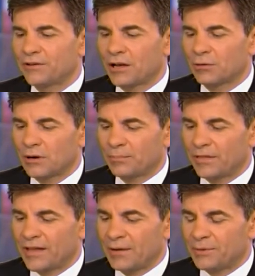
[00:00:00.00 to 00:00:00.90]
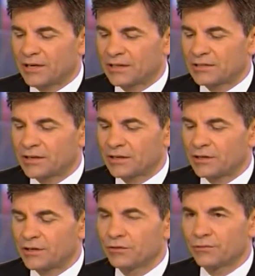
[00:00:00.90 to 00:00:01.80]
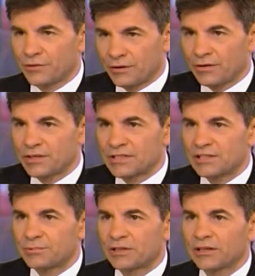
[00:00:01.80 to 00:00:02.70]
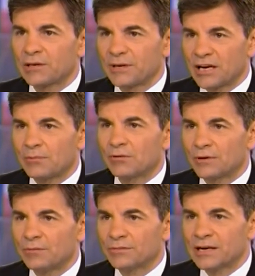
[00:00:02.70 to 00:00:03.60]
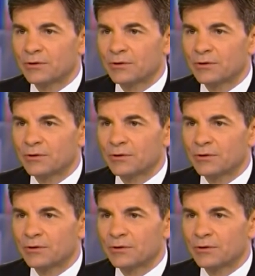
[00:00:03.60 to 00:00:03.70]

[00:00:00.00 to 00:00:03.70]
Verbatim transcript: Let me follow up on that because uh, you've this has clearly become a, a